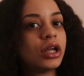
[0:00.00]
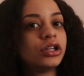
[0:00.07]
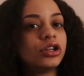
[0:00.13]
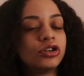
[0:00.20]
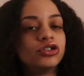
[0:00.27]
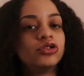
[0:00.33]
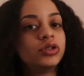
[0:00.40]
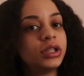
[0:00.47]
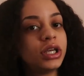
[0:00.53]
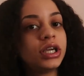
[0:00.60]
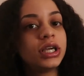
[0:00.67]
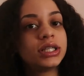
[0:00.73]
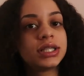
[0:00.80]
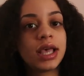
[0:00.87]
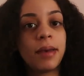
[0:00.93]
Don't you think
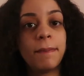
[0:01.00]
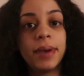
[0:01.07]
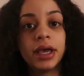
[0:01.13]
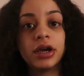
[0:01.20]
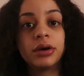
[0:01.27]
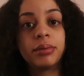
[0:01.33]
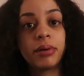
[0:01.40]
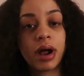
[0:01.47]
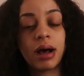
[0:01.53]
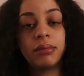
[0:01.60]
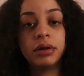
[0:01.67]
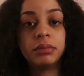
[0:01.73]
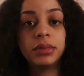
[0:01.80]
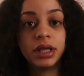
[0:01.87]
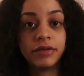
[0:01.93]
it's a bigger
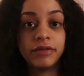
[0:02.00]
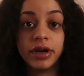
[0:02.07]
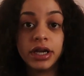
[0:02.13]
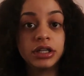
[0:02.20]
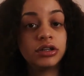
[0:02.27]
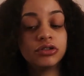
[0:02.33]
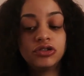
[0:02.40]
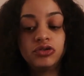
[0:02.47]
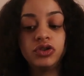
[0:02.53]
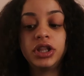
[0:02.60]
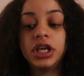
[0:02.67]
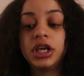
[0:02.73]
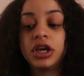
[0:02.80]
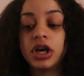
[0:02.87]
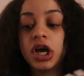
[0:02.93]
problem than Red? Don't you
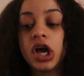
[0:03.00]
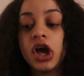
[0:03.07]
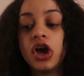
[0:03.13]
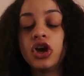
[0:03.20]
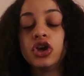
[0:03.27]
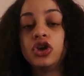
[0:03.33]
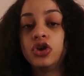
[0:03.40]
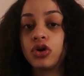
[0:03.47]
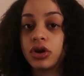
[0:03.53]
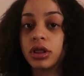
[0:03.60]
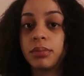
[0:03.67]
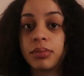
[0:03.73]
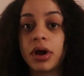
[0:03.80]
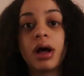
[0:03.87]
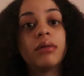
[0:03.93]
think you're the
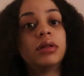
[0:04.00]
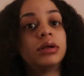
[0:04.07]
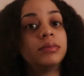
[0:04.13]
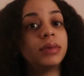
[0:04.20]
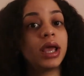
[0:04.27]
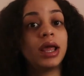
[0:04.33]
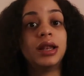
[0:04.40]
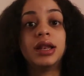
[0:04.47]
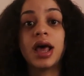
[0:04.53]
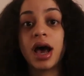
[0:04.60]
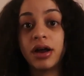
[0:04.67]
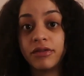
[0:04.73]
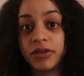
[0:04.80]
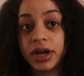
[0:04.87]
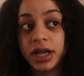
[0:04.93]
problem and
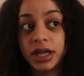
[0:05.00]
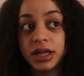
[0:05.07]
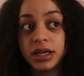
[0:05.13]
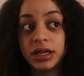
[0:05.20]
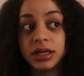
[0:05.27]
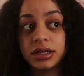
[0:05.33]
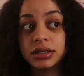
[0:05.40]
not Red?